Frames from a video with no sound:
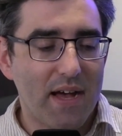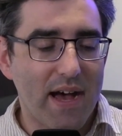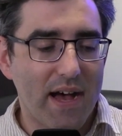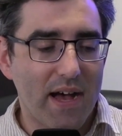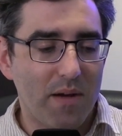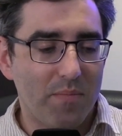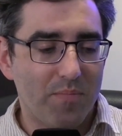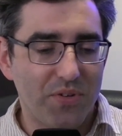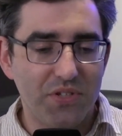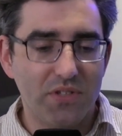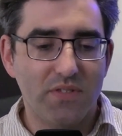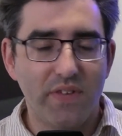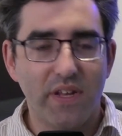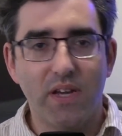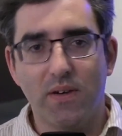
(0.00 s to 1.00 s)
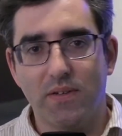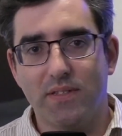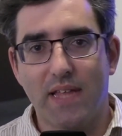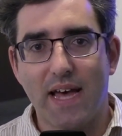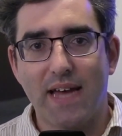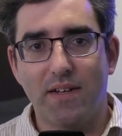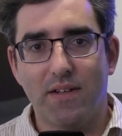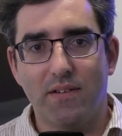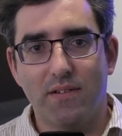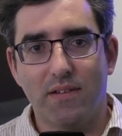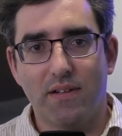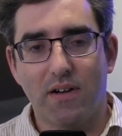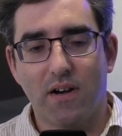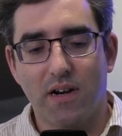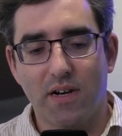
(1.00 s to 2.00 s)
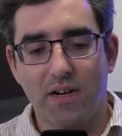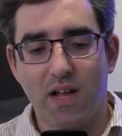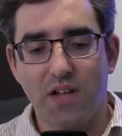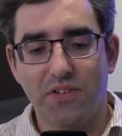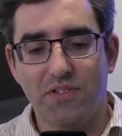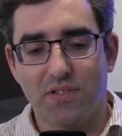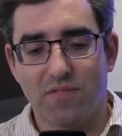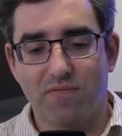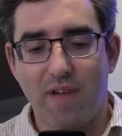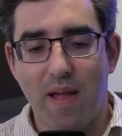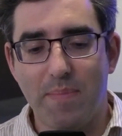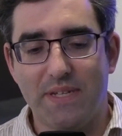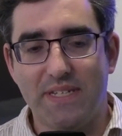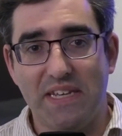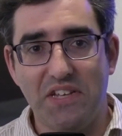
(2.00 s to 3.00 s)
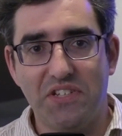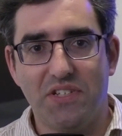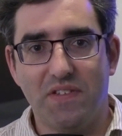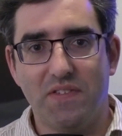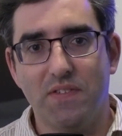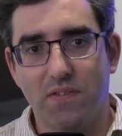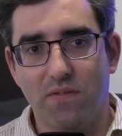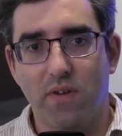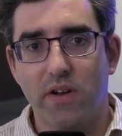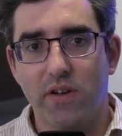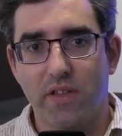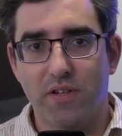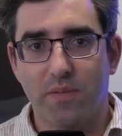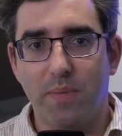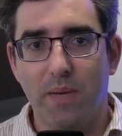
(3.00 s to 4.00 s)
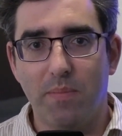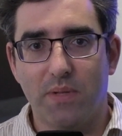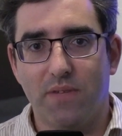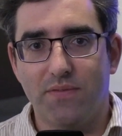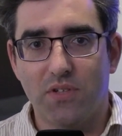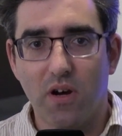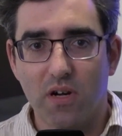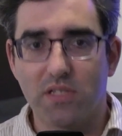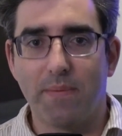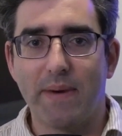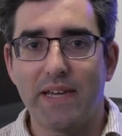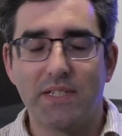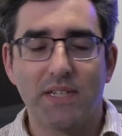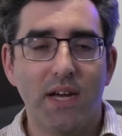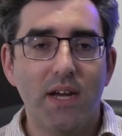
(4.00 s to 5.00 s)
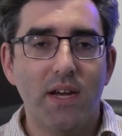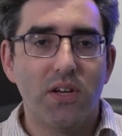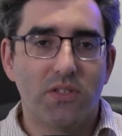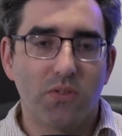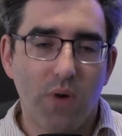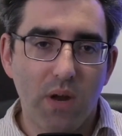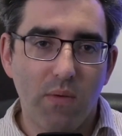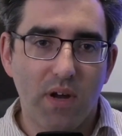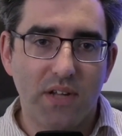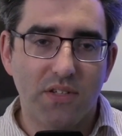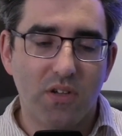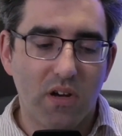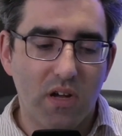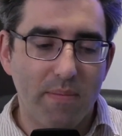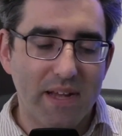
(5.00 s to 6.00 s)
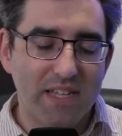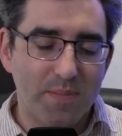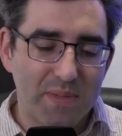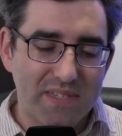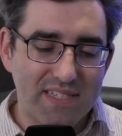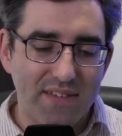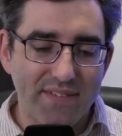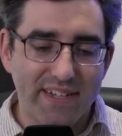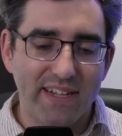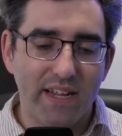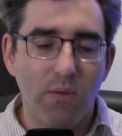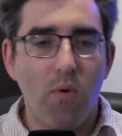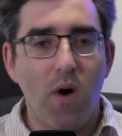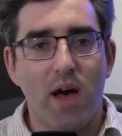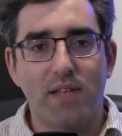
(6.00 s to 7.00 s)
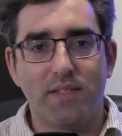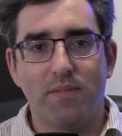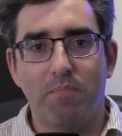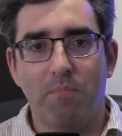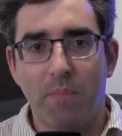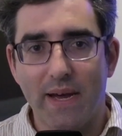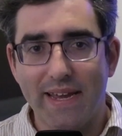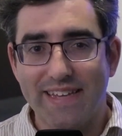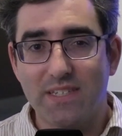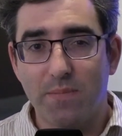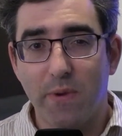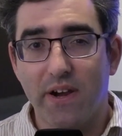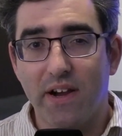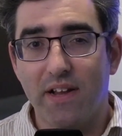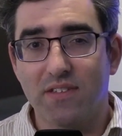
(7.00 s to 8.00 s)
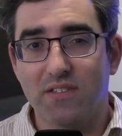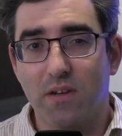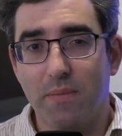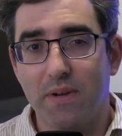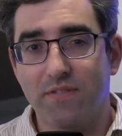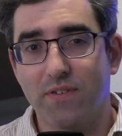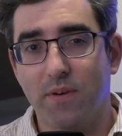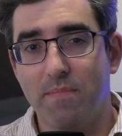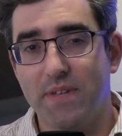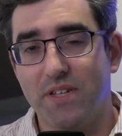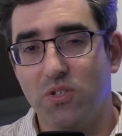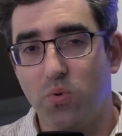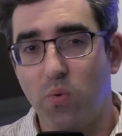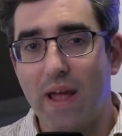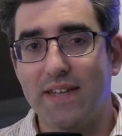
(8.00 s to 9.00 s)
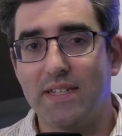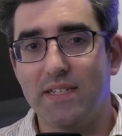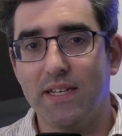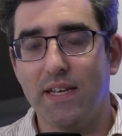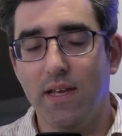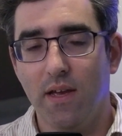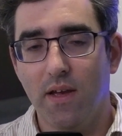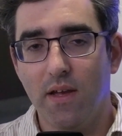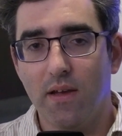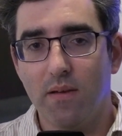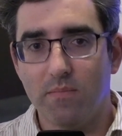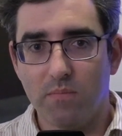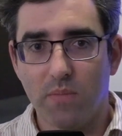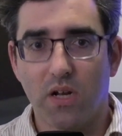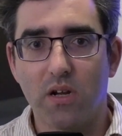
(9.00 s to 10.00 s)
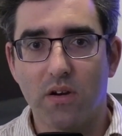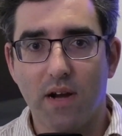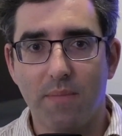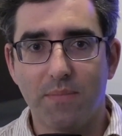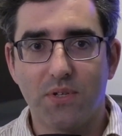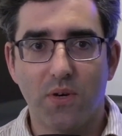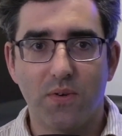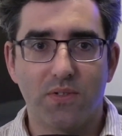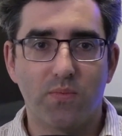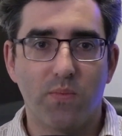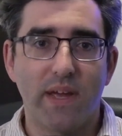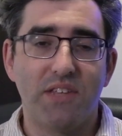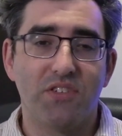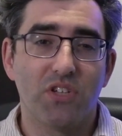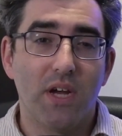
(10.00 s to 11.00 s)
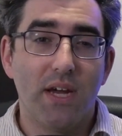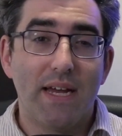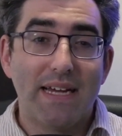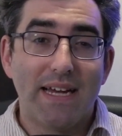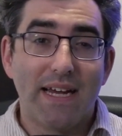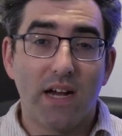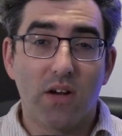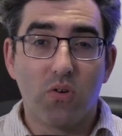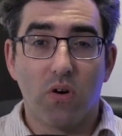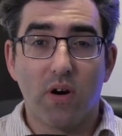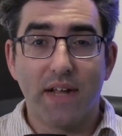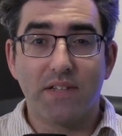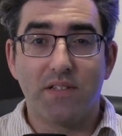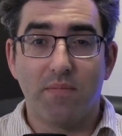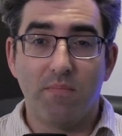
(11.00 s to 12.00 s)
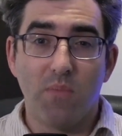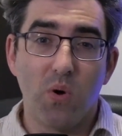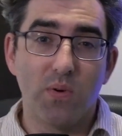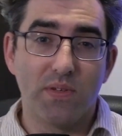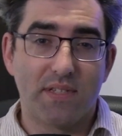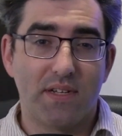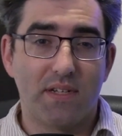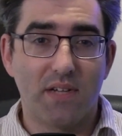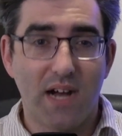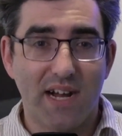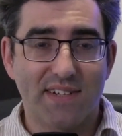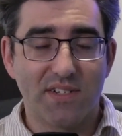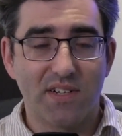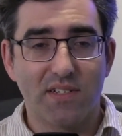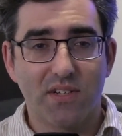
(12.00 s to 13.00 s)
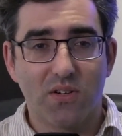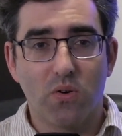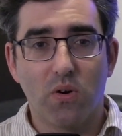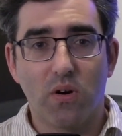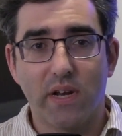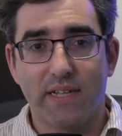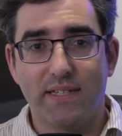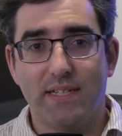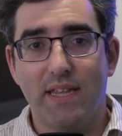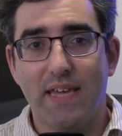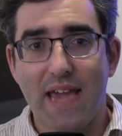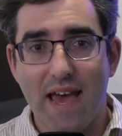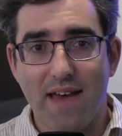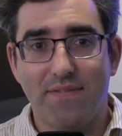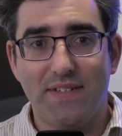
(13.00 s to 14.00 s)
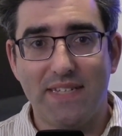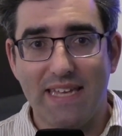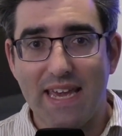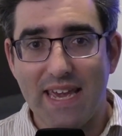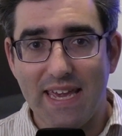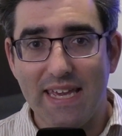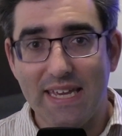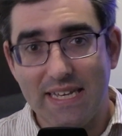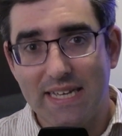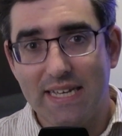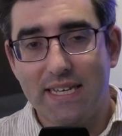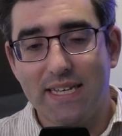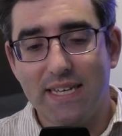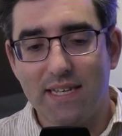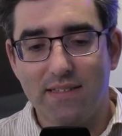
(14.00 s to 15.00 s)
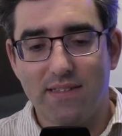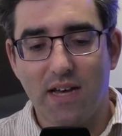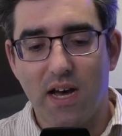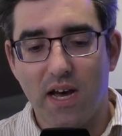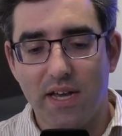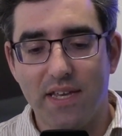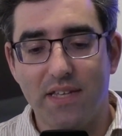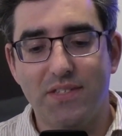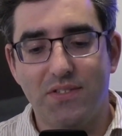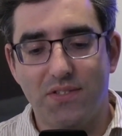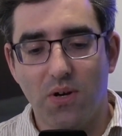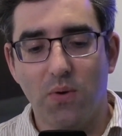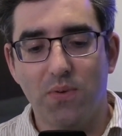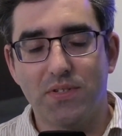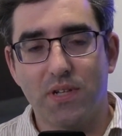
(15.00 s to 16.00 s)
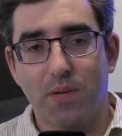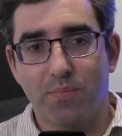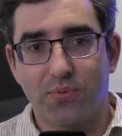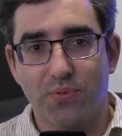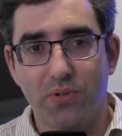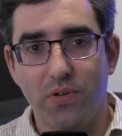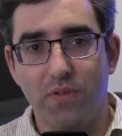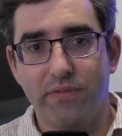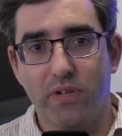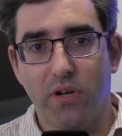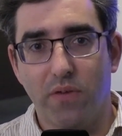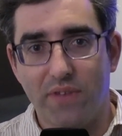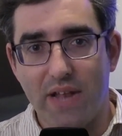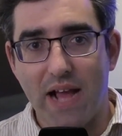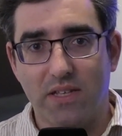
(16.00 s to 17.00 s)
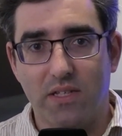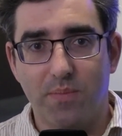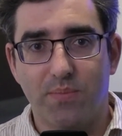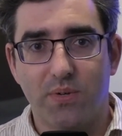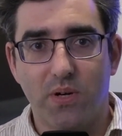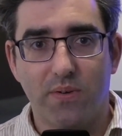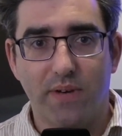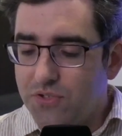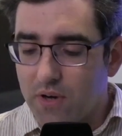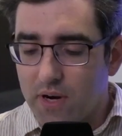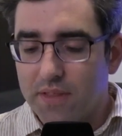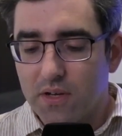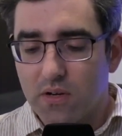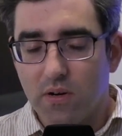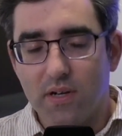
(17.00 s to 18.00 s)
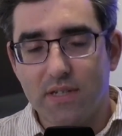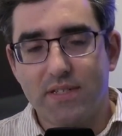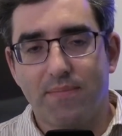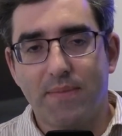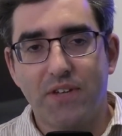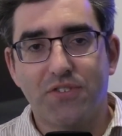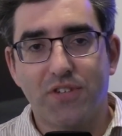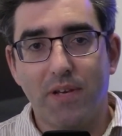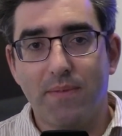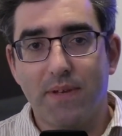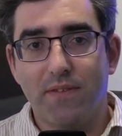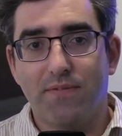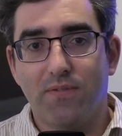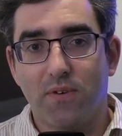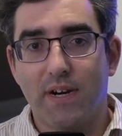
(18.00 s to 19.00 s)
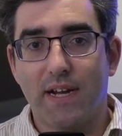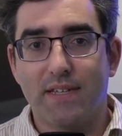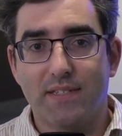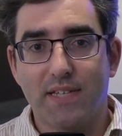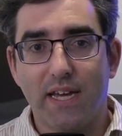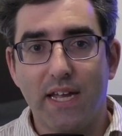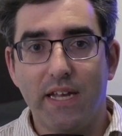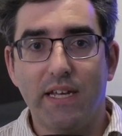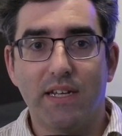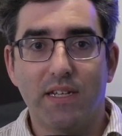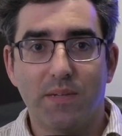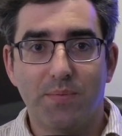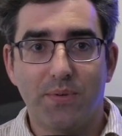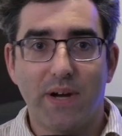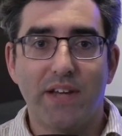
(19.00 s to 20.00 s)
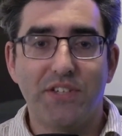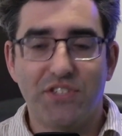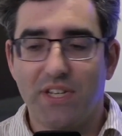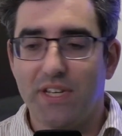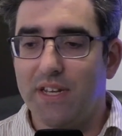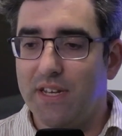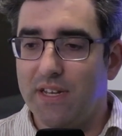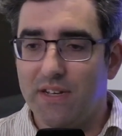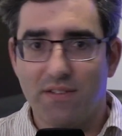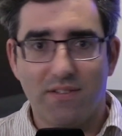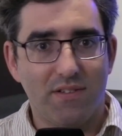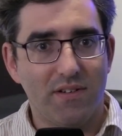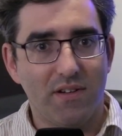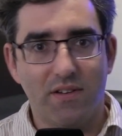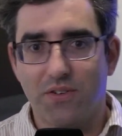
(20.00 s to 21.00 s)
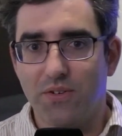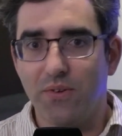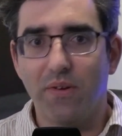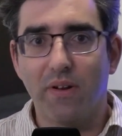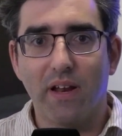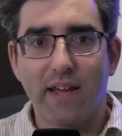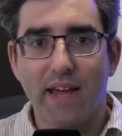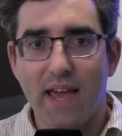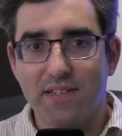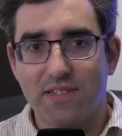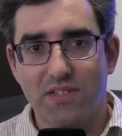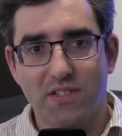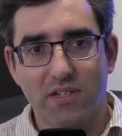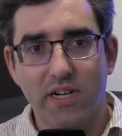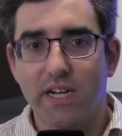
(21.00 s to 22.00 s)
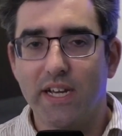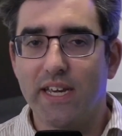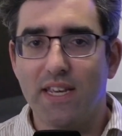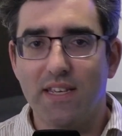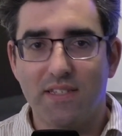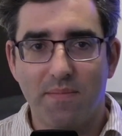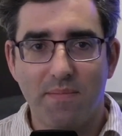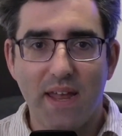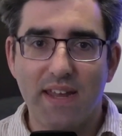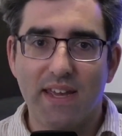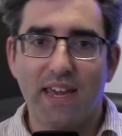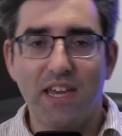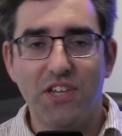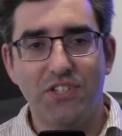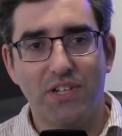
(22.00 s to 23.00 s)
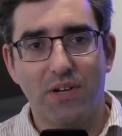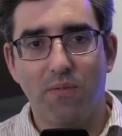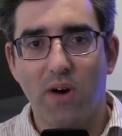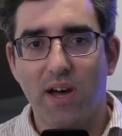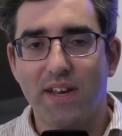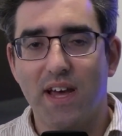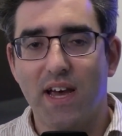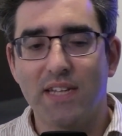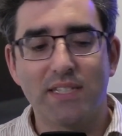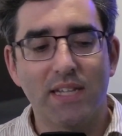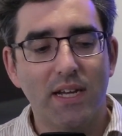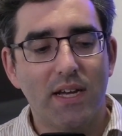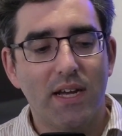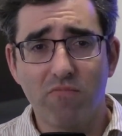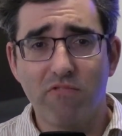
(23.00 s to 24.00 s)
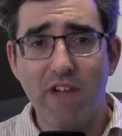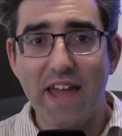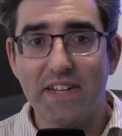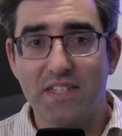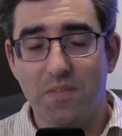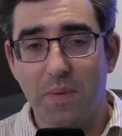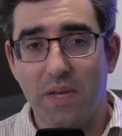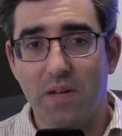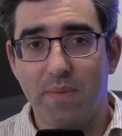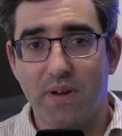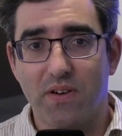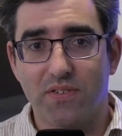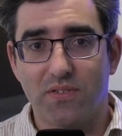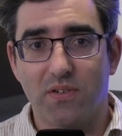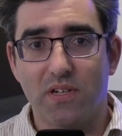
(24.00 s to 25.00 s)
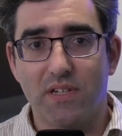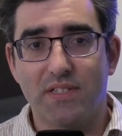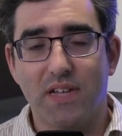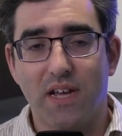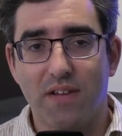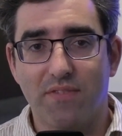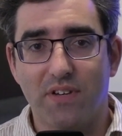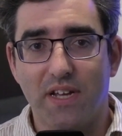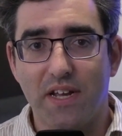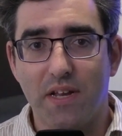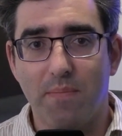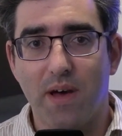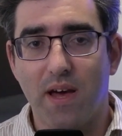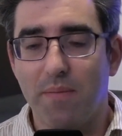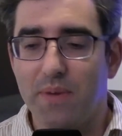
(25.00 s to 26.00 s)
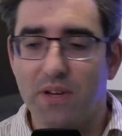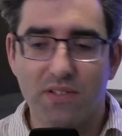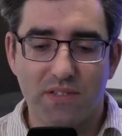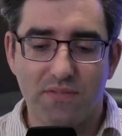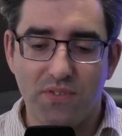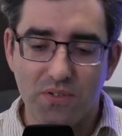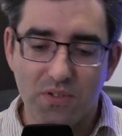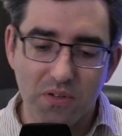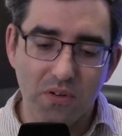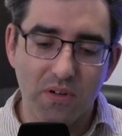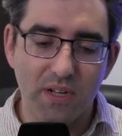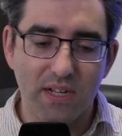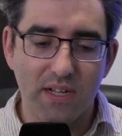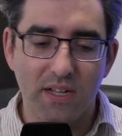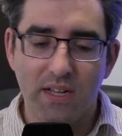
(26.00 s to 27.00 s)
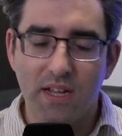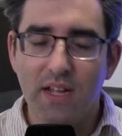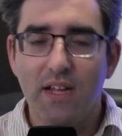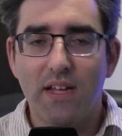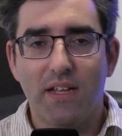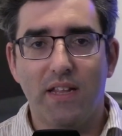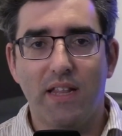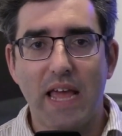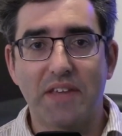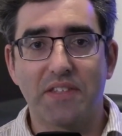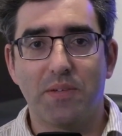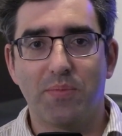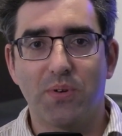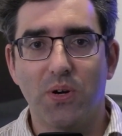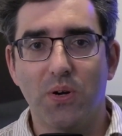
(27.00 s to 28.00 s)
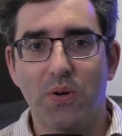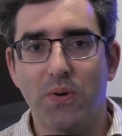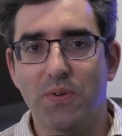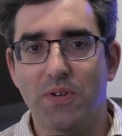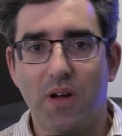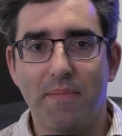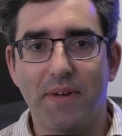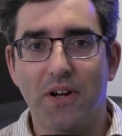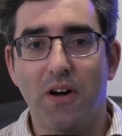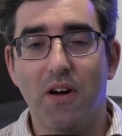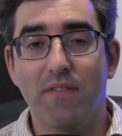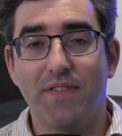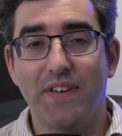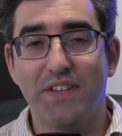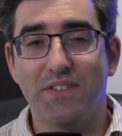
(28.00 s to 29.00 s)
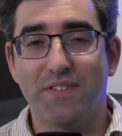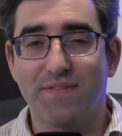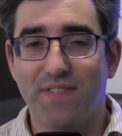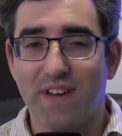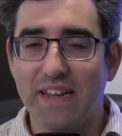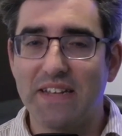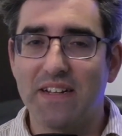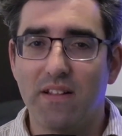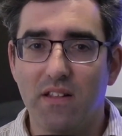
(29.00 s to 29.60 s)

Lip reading: produce videos that are not just repetitions of what other people have talked about. So what I want to talk about specifically was my experience coming from the 20 milligram dose, which according to most doctors, according to the FDA, is the highest dose approved of Lexapro. During the course of my treatment for anxiety and depression and Googling SSRIs and medication and whatnot, Reddit's been a big resource I've relied upon, because if you Google Lexapro coming off it, you'll find